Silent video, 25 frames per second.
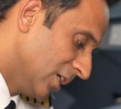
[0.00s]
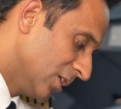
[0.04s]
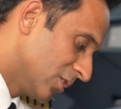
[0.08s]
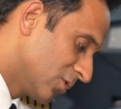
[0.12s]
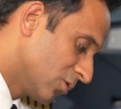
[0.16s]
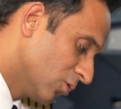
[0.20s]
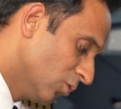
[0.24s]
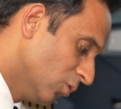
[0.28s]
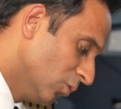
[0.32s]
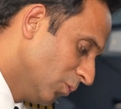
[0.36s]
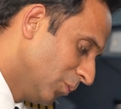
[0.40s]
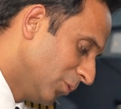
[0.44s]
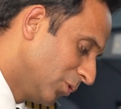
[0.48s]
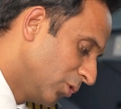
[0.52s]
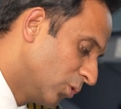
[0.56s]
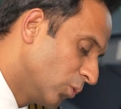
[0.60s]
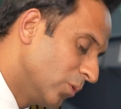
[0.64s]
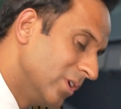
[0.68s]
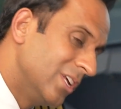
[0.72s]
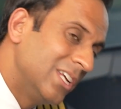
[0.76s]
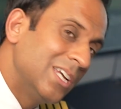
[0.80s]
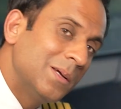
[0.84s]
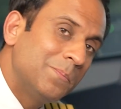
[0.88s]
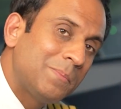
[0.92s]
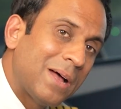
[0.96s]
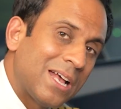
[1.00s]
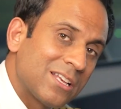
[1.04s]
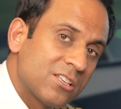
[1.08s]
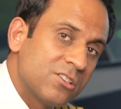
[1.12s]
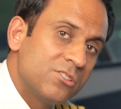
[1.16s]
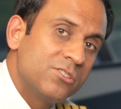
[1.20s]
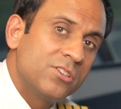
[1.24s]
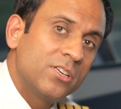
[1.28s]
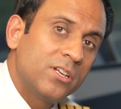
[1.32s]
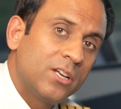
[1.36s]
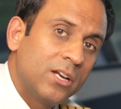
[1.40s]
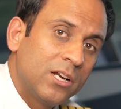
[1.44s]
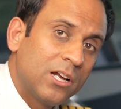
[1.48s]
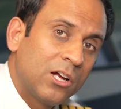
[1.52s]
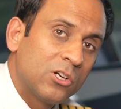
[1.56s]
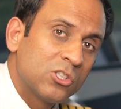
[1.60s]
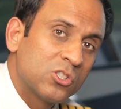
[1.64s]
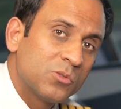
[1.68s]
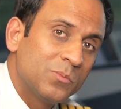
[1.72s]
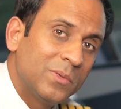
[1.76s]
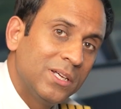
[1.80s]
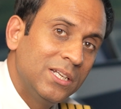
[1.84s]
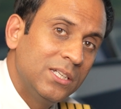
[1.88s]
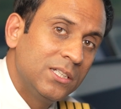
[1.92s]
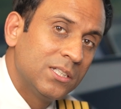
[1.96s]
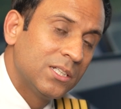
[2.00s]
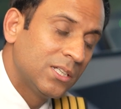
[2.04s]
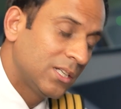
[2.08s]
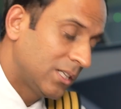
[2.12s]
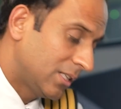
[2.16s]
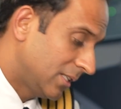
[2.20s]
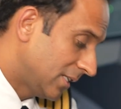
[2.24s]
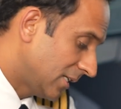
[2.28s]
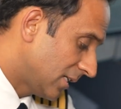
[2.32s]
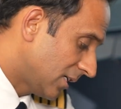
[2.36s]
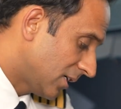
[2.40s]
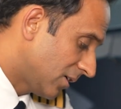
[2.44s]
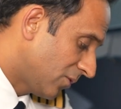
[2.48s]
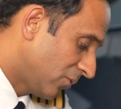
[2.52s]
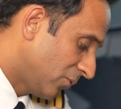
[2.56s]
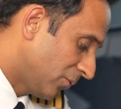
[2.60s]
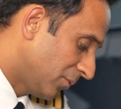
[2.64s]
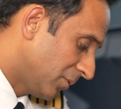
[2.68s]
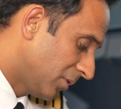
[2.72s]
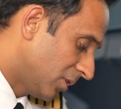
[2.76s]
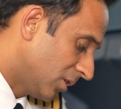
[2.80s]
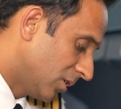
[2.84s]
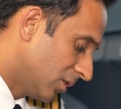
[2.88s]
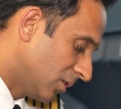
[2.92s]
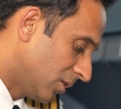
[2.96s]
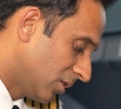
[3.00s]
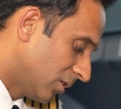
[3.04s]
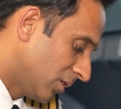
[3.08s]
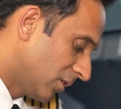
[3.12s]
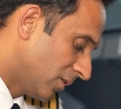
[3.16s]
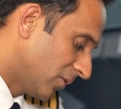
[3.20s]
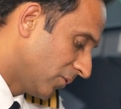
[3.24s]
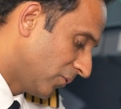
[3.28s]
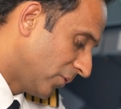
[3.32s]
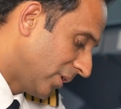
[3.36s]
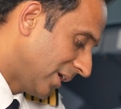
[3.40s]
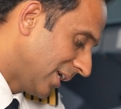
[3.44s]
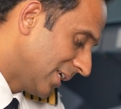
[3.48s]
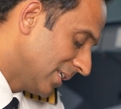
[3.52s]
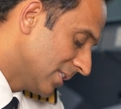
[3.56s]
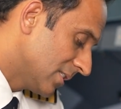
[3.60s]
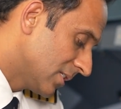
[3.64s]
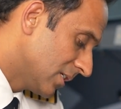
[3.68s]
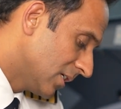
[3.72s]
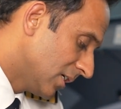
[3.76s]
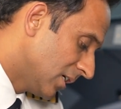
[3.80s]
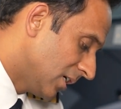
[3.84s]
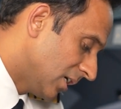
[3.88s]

So doing a passenger announcement, there are uh, ways,